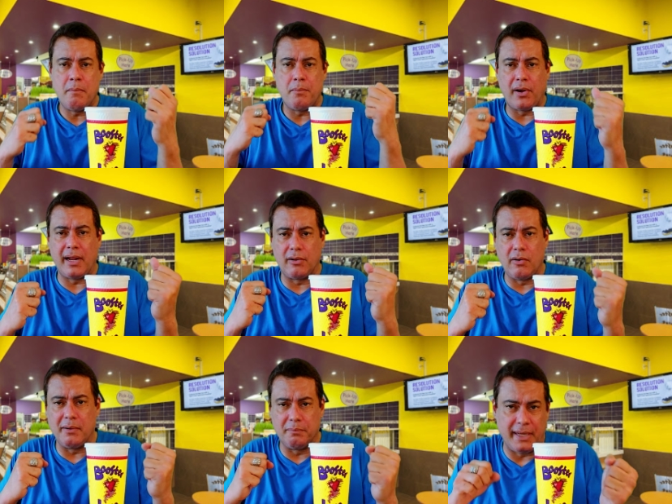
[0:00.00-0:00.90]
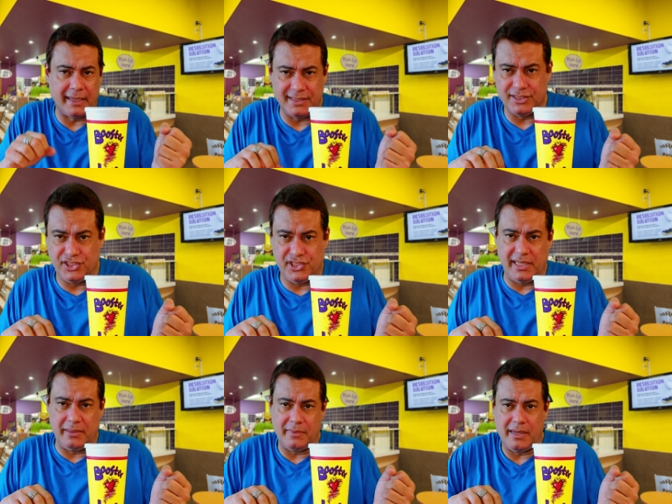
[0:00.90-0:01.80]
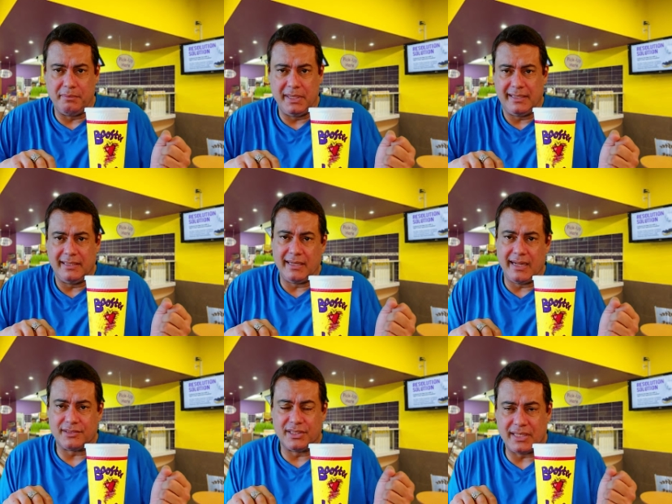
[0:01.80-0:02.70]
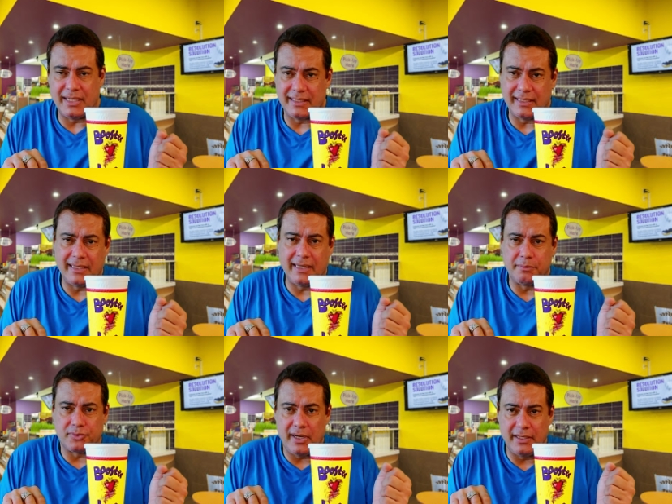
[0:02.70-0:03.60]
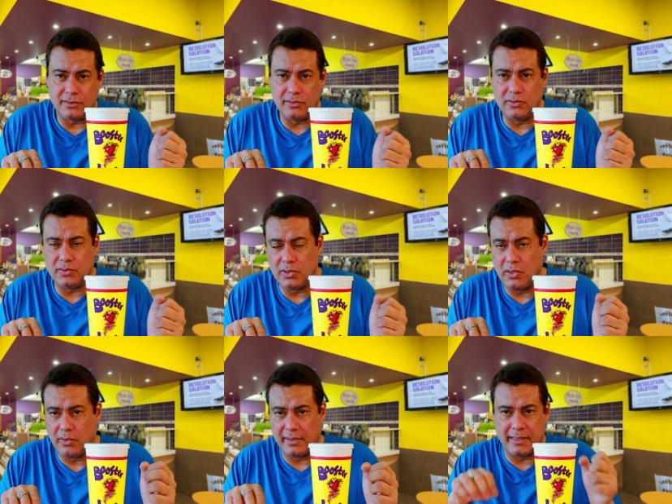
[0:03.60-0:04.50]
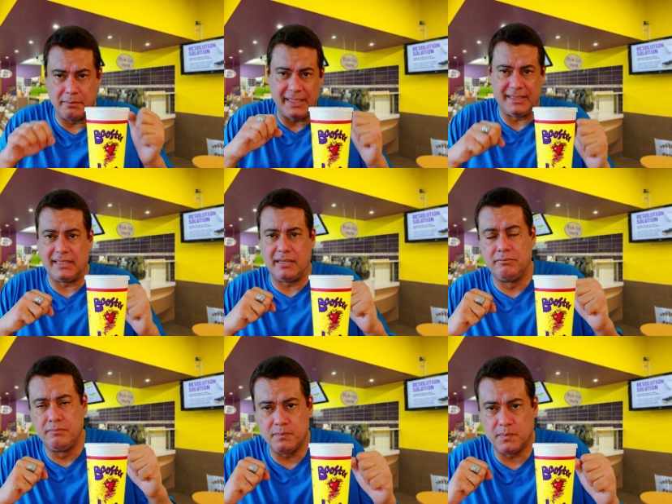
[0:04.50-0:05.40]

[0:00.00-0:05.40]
But I'm going back in the gym. I'm making exercise again. I'm trying to, you know, get myself,